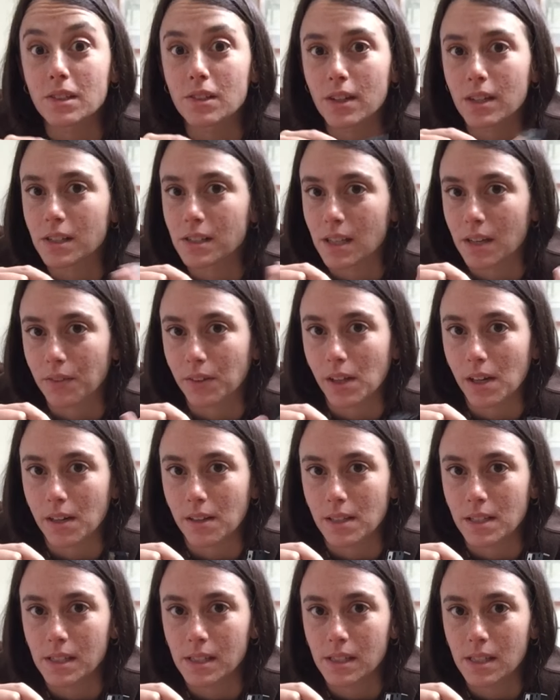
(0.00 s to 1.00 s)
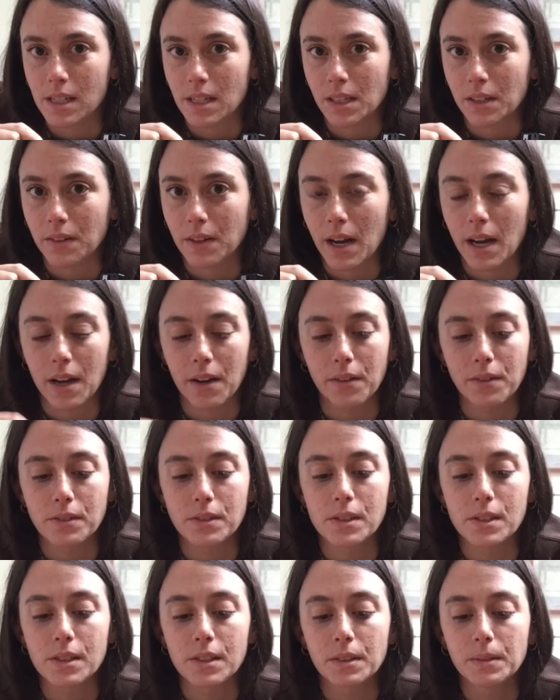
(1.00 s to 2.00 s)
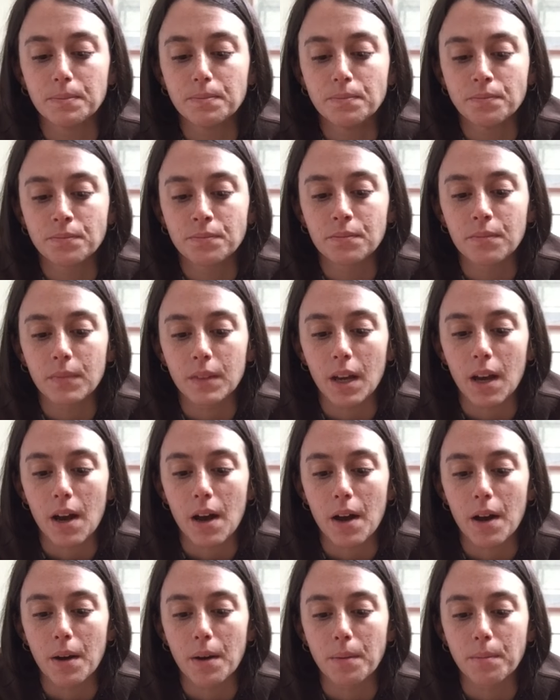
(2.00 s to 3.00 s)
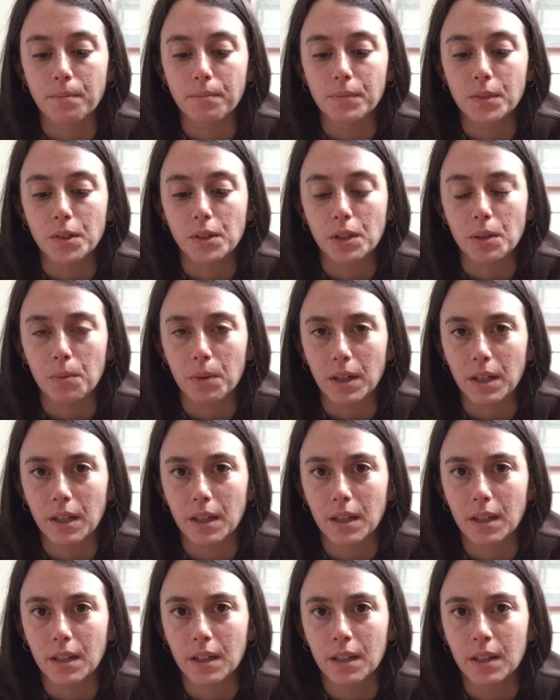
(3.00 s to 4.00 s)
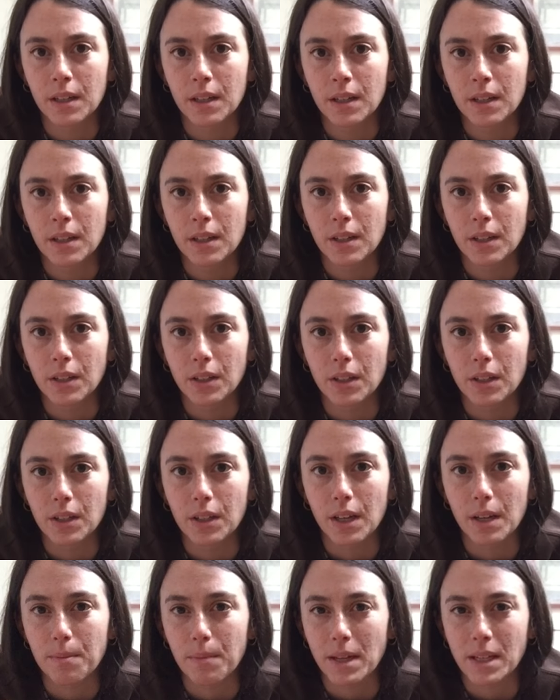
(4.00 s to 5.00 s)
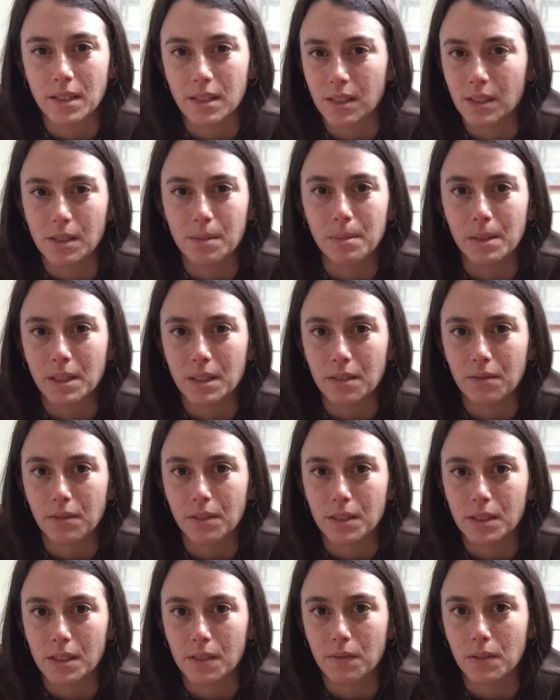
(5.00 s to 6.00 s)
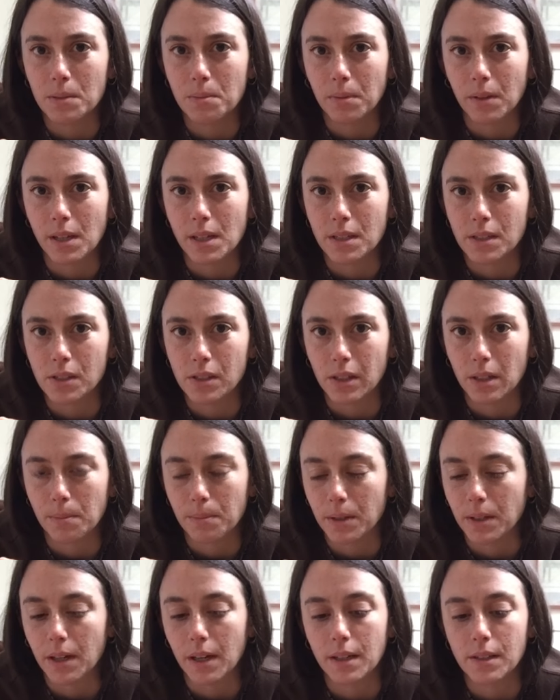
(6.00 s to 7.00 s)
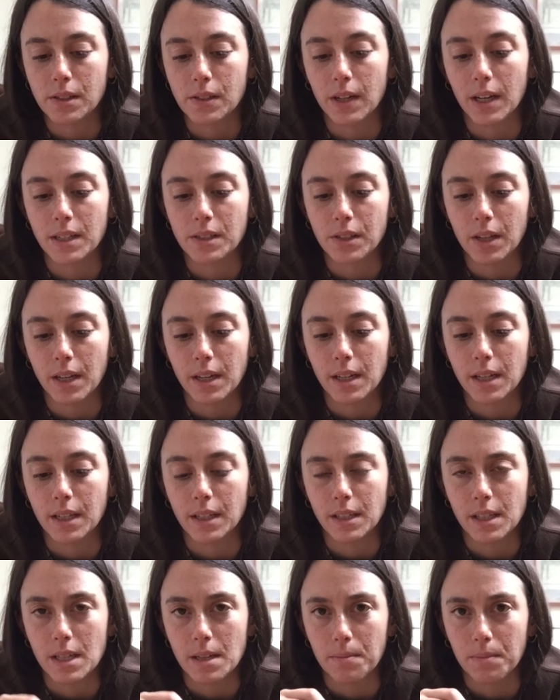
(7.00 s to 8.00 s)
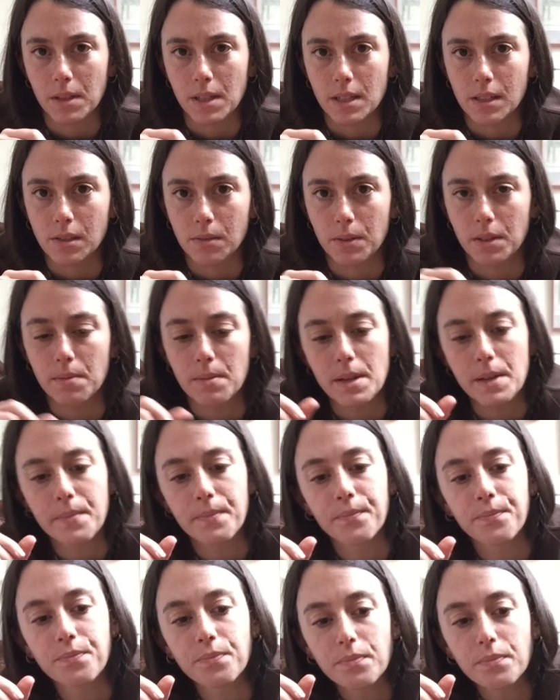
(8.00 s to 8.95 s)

So I just have a lot of these sitting around. You can wear, it makes such a big difference if the blade is sharp or not. So I try to keep these with me.